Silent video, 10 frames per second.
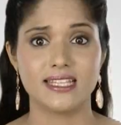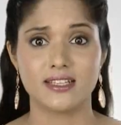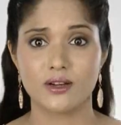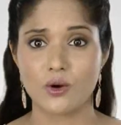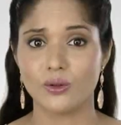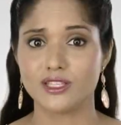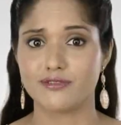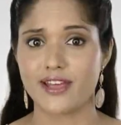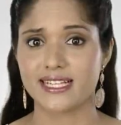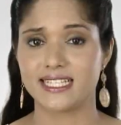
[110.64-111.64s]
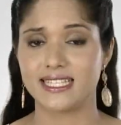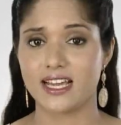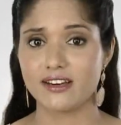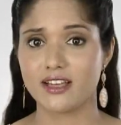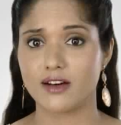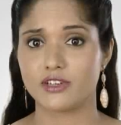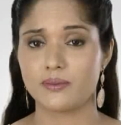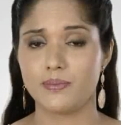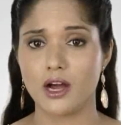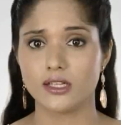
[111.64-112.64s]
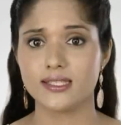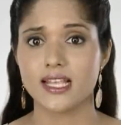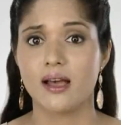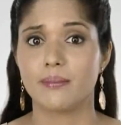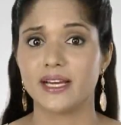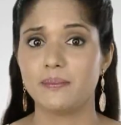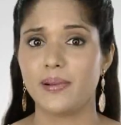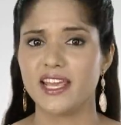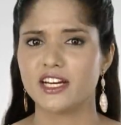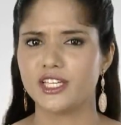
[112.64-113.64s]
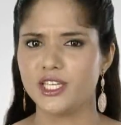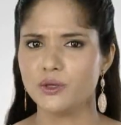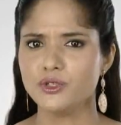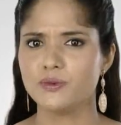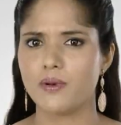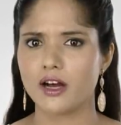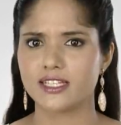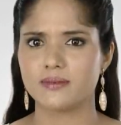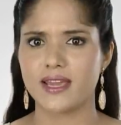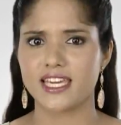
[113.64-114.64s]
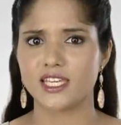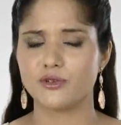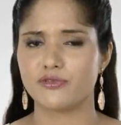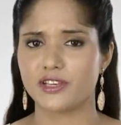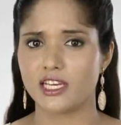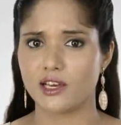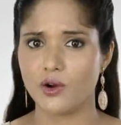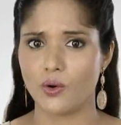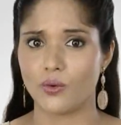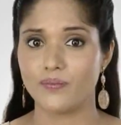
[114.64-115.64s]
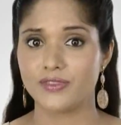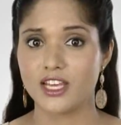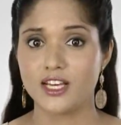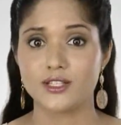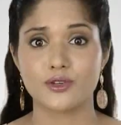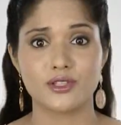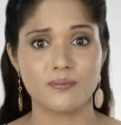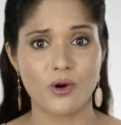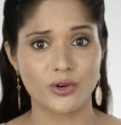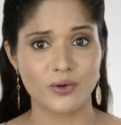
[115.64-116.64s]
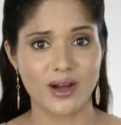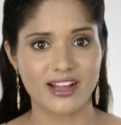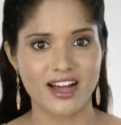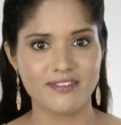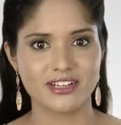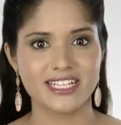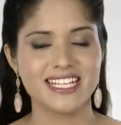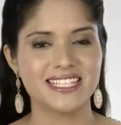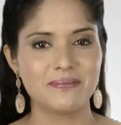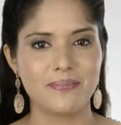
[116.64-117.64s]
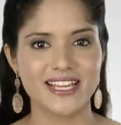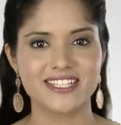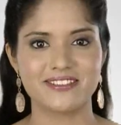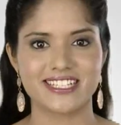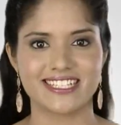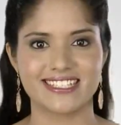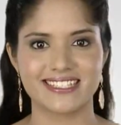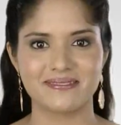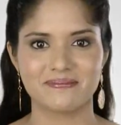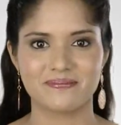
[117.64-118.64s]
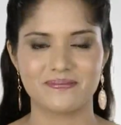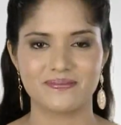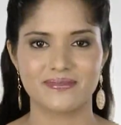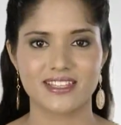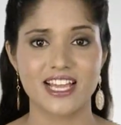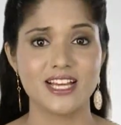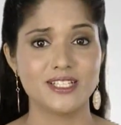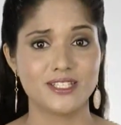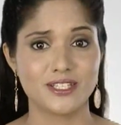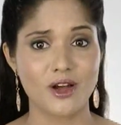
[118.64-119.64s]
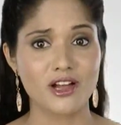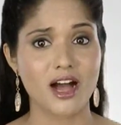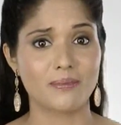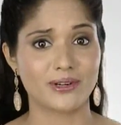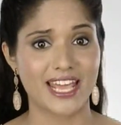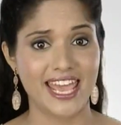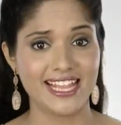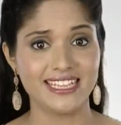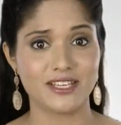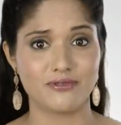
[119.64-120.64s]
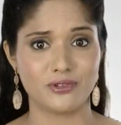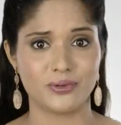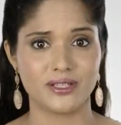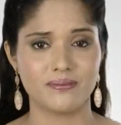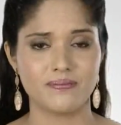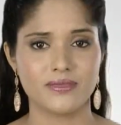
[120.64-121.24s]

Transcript: The cold affecting the uncovered parts might play a huge part in making you feel low. So the more you are covered, the better it is. Stock up on healthy food.